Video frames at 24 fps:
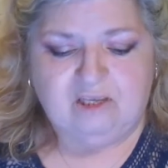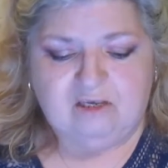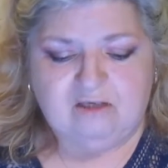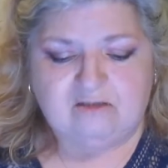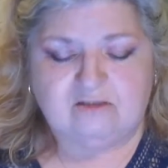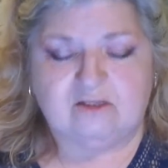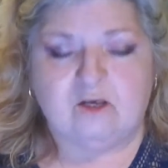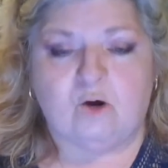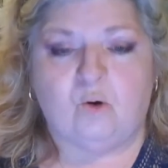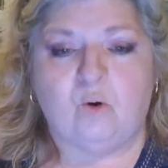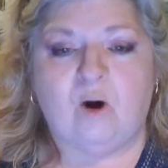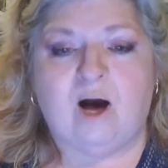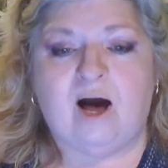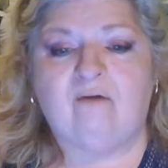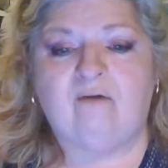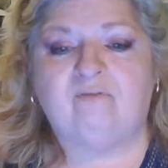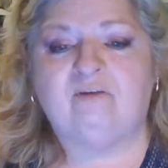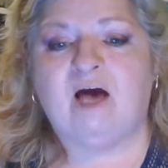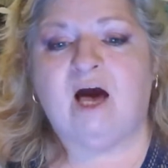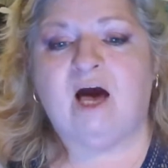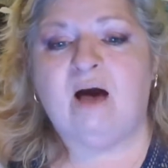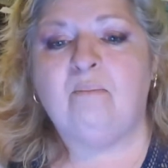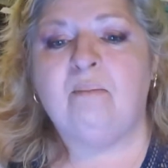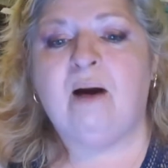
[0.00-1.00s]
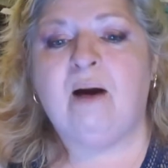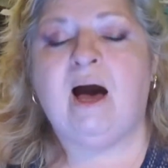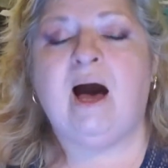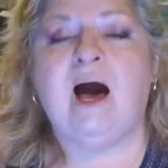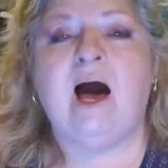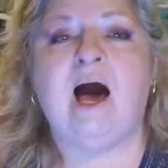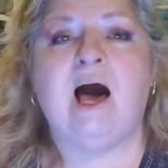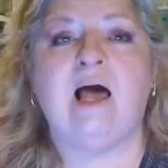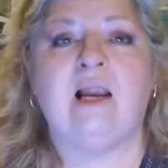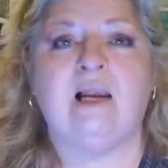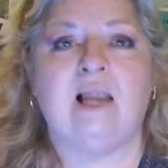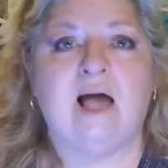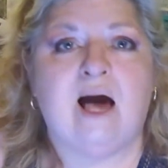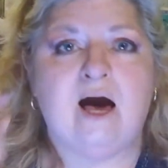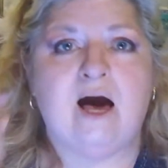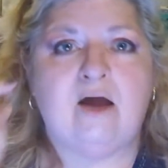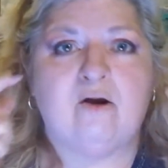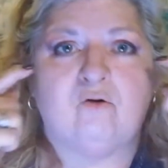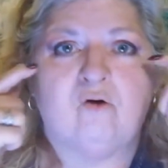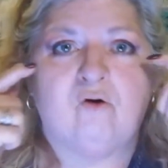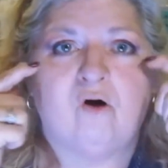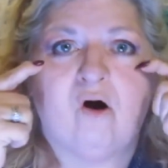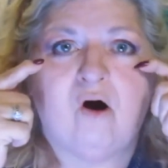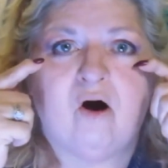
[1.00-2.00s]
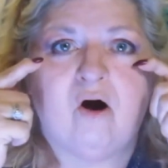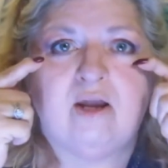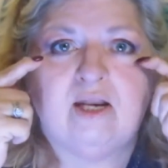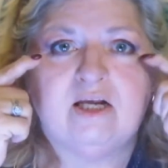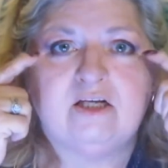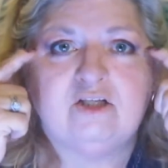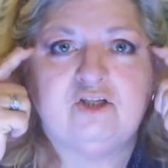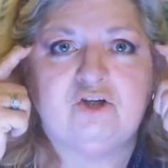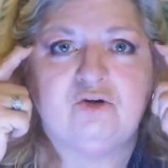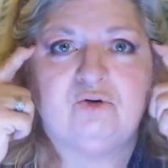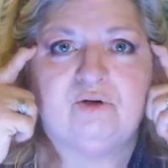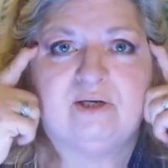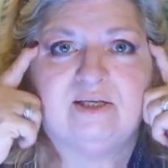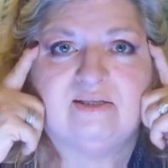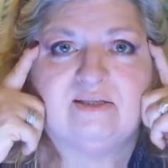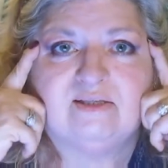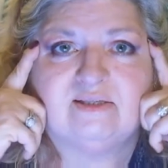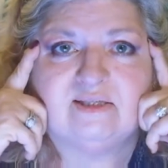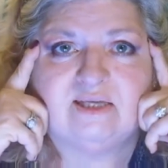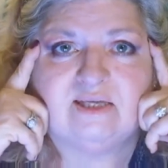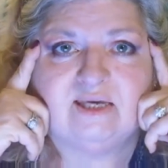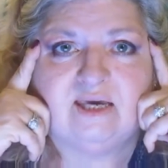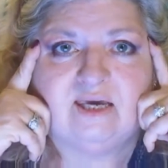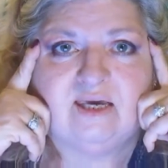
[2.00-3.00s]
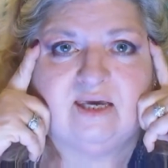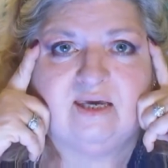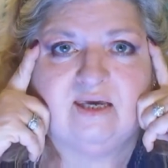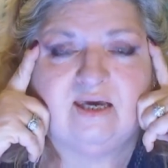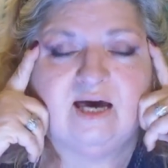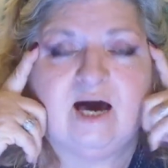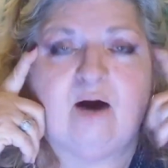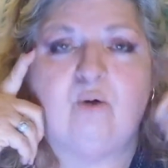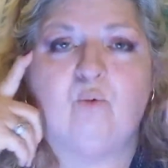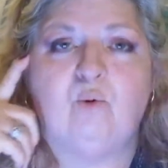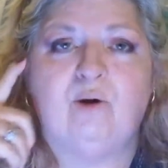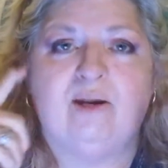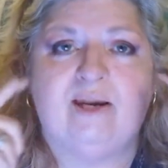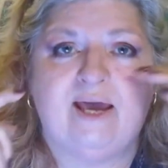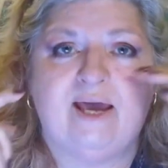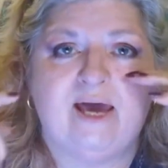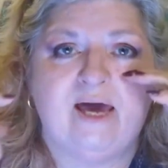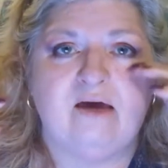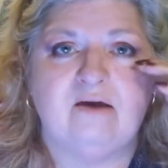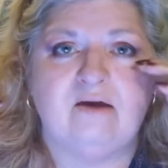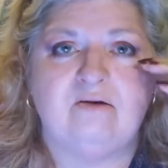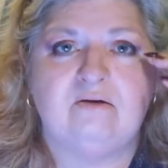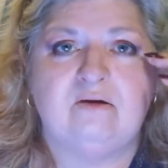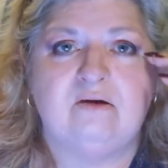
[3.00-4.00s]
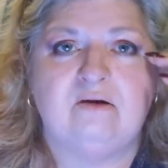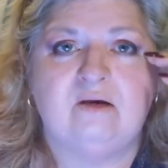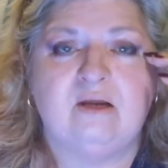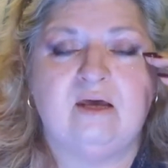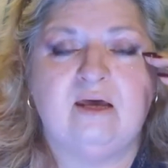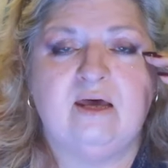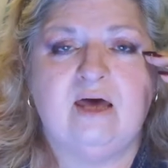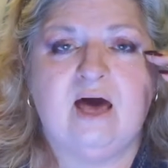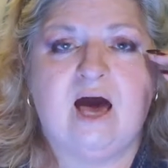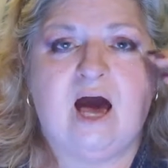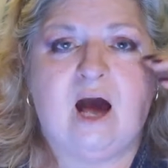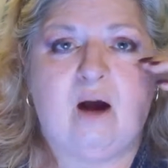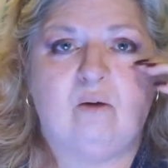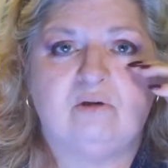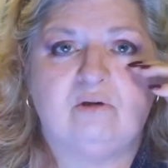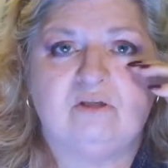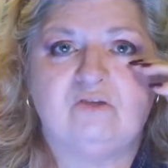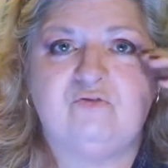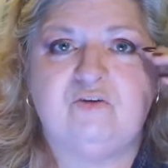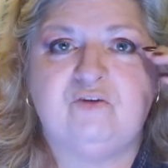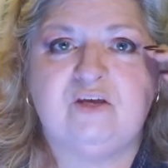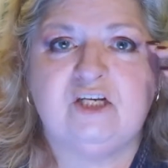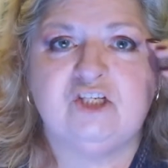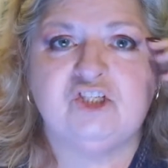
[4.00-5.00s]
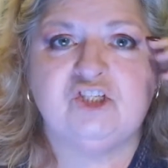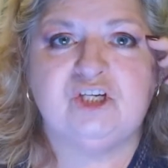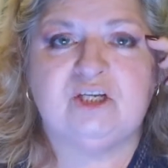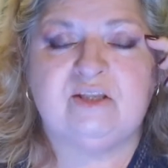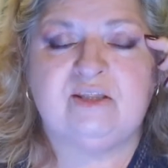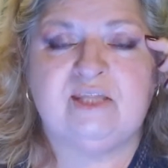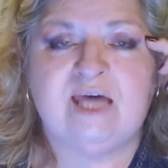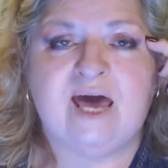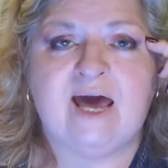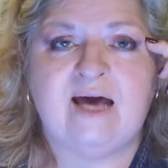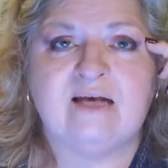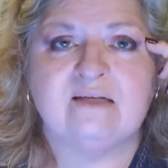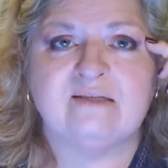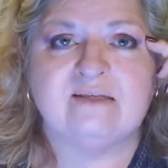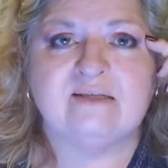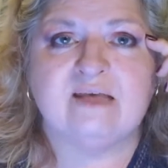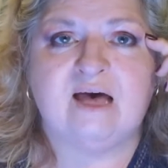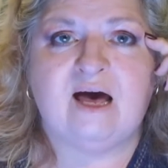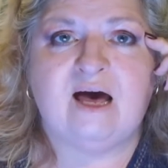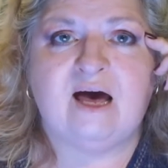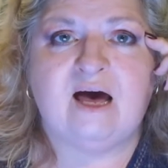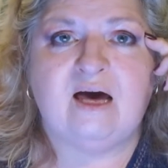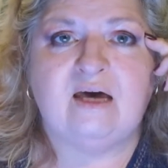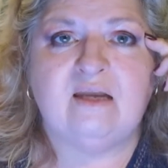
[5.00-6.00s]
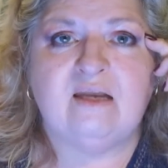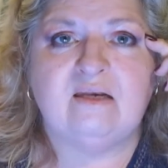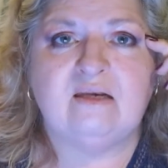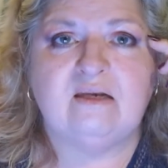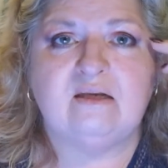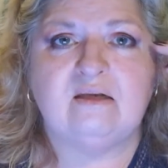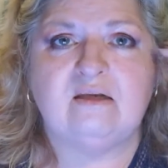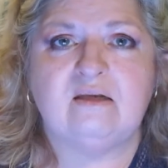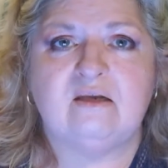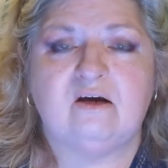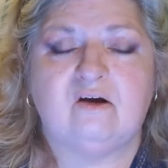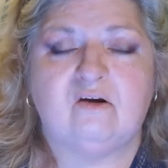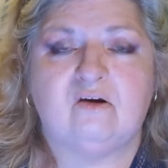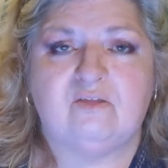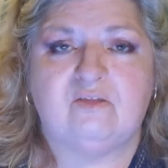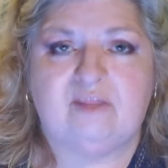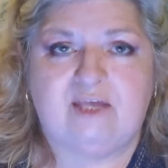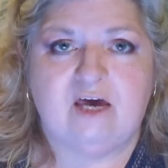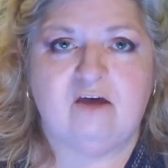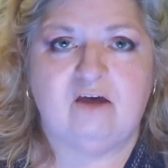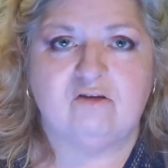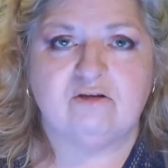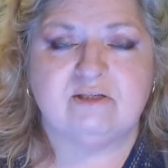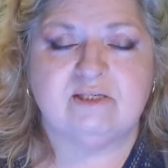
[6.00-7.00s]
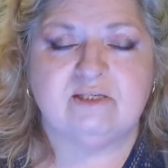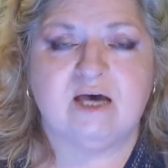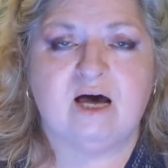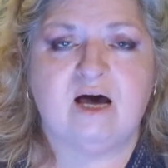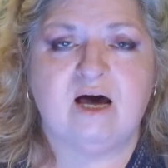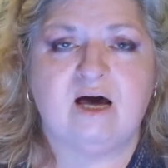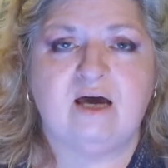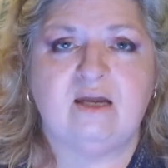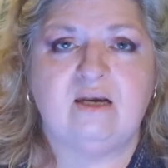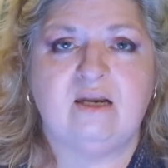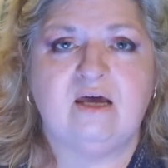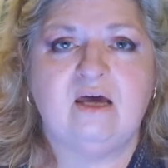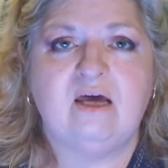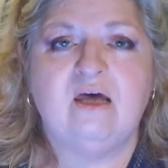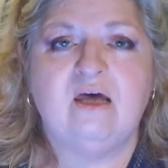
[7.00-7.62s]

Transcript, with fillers: So I've got my eyeliner on, as you can see. I went ahead and I was finishing that side, or the other side,